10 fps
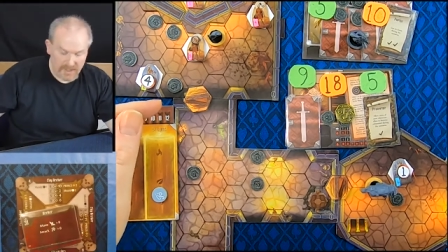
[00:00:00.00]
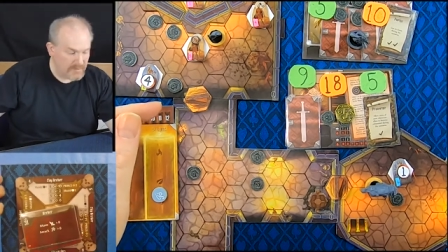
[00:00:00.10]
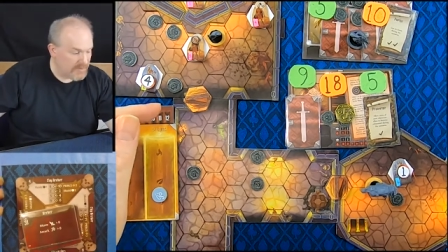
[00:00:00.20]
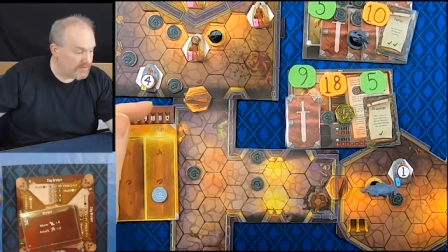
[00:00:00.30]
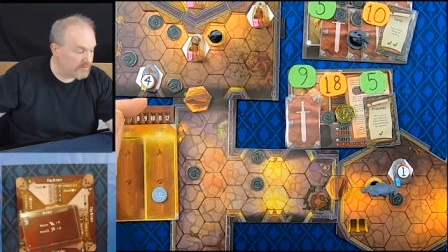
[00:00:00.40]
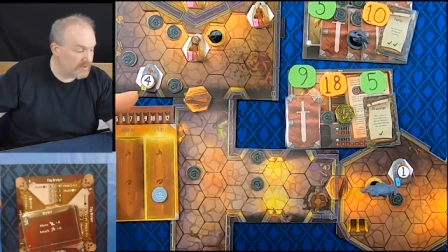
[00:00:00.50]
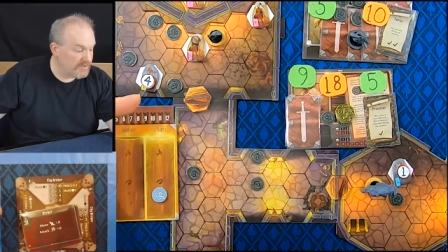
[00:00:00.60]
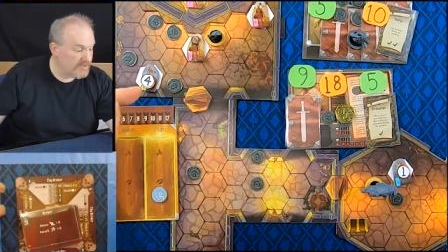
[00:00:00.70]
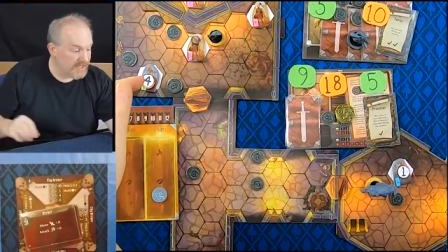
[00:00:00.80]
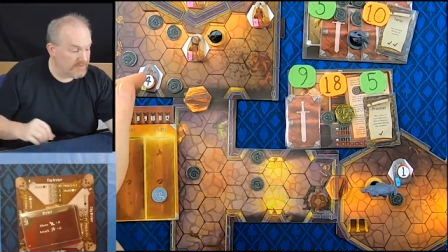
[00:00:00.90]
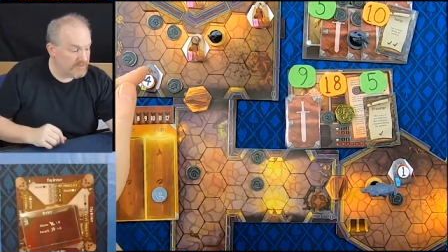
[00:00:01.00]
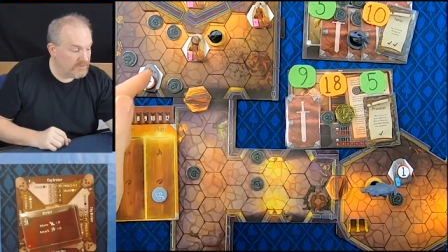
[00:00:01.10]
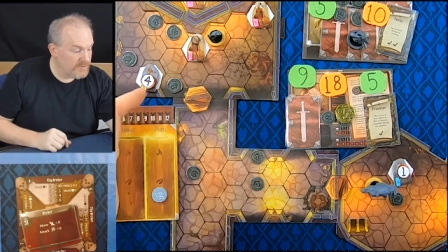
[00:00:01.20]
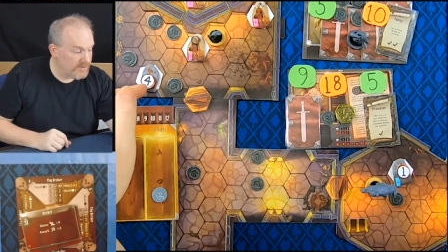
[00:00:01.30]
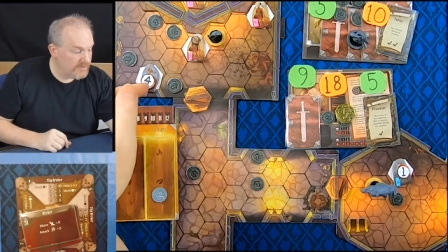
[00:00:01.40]
-1 is attack of
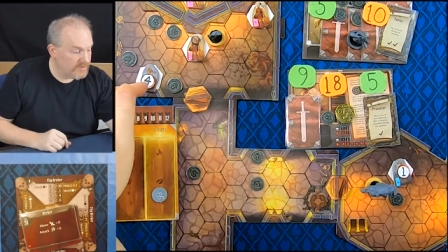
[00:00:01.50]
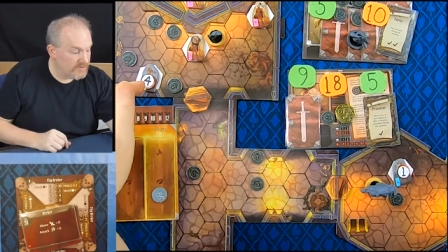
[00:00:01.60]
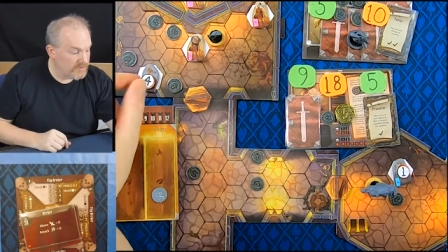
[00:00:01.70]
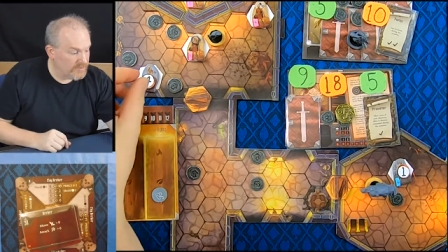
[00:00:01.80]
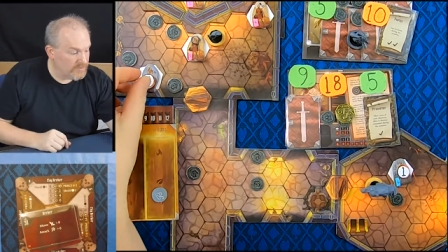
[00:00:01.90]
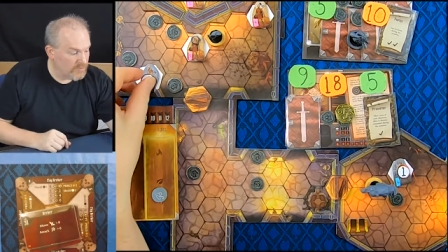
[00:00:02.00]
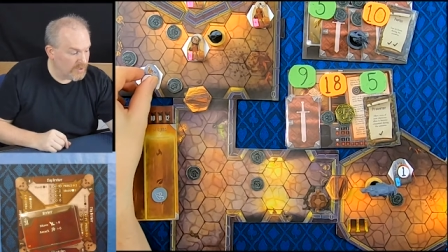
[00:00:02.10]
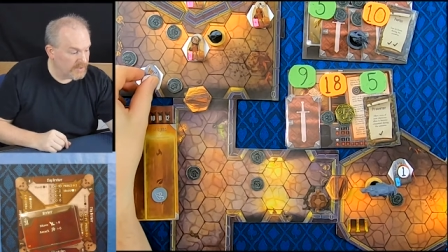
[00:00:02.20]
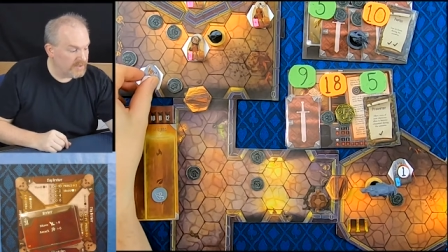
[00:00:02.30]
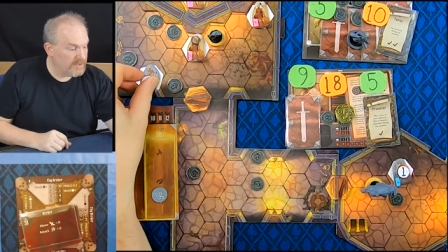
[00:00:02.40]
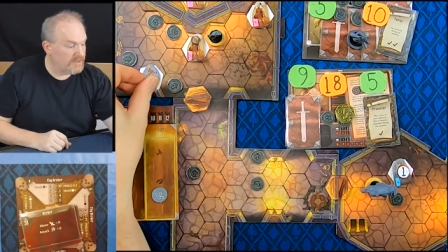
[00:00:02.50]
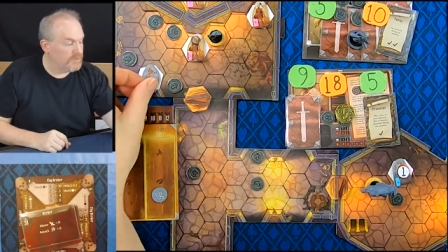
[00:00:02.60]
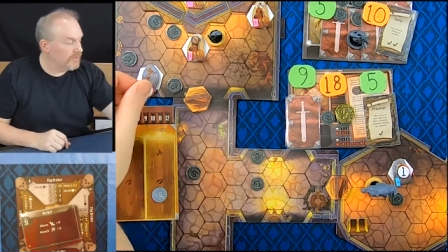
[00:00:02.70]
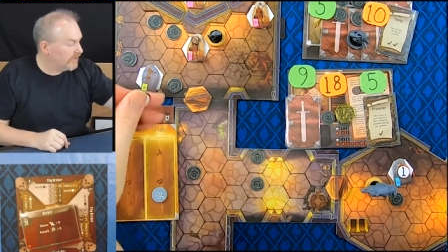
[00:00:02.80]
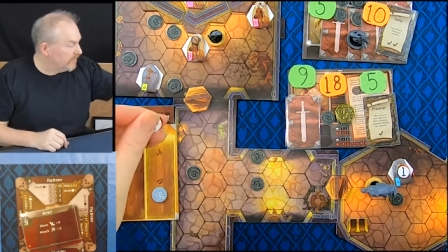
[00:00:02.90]
2. He has a shield of 1. He
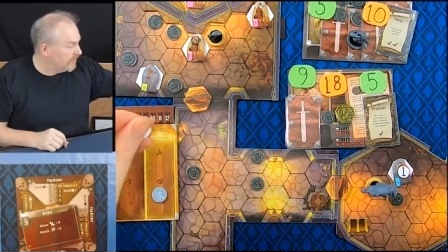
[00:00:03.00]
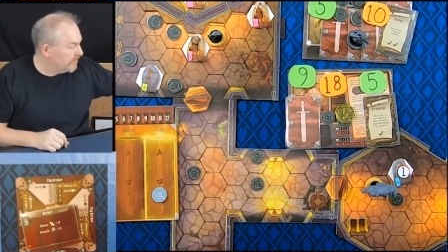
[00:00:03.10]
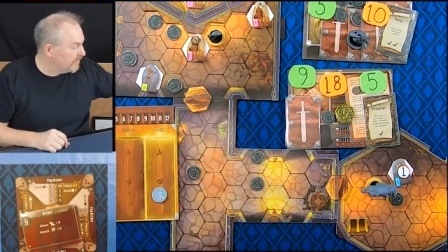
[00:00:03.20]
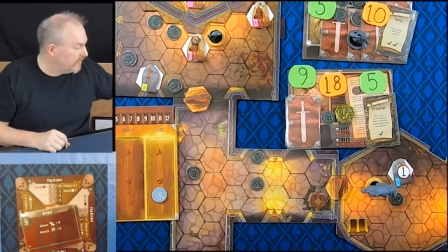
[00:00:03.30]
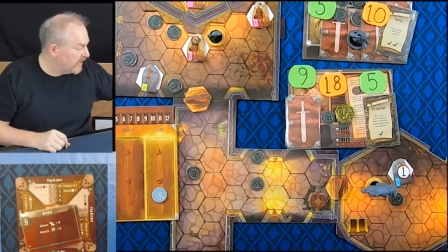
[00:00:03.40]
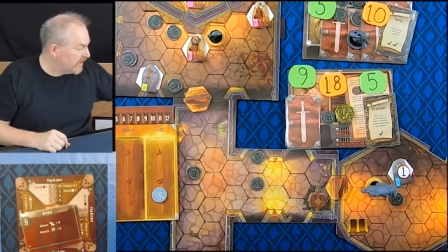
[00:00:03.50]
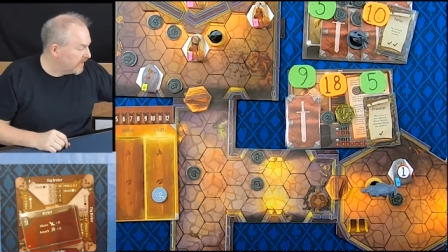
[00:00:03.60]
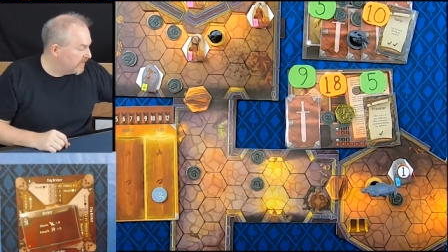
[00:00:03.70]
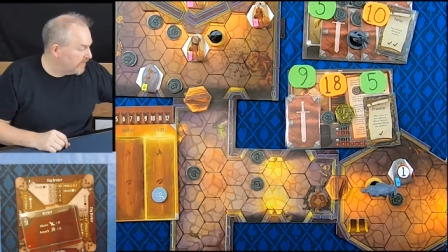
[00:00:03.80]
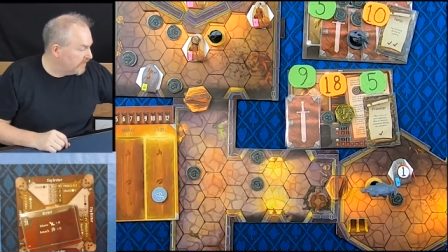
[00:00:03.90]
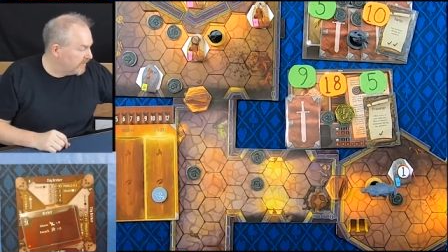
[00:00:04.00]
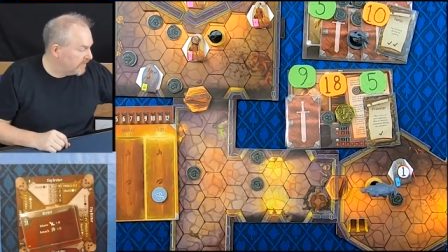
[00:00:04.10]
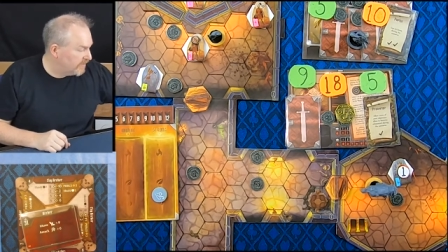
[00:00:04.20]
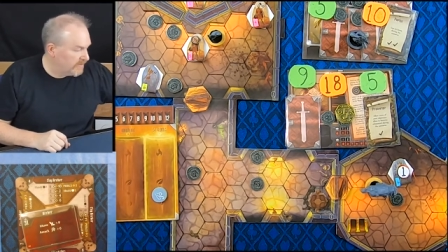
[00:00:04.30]
will go to 5.